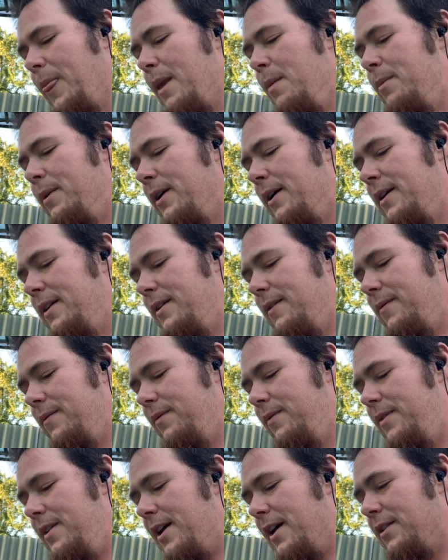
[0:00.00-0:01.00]
But
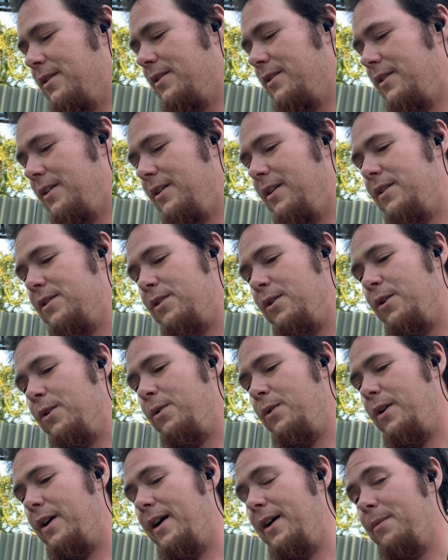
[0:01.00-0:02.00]
yes,
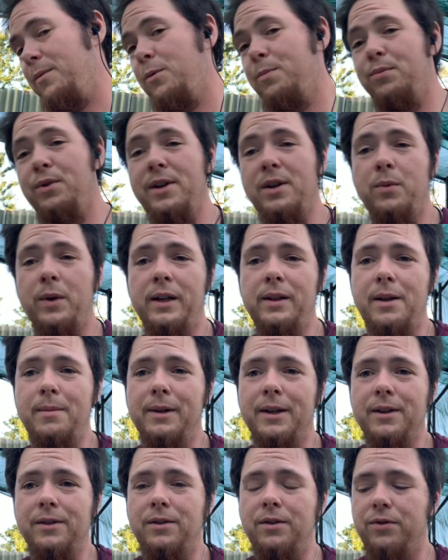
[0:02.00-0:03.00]
so I pretty quickly
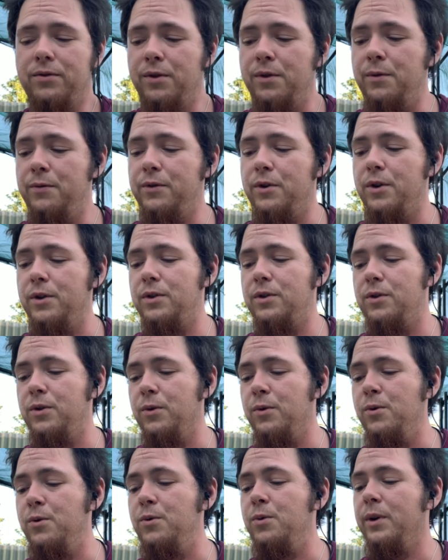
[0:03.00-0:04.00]
blasted through the first
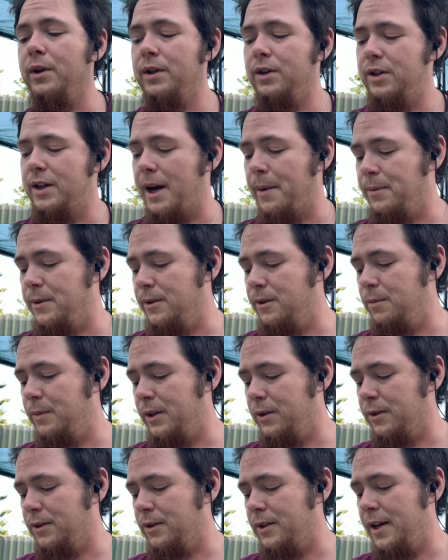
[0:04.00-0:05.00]
2 chapters,
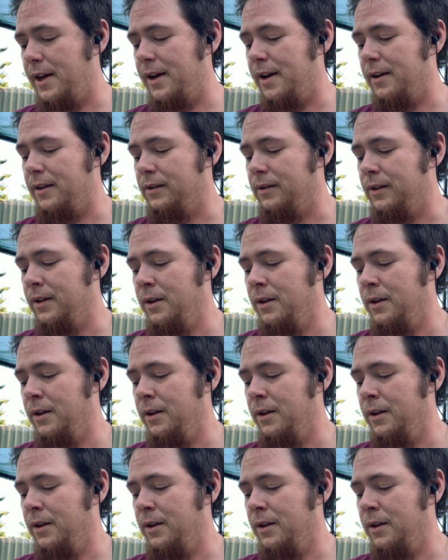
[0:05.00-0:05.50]
because they're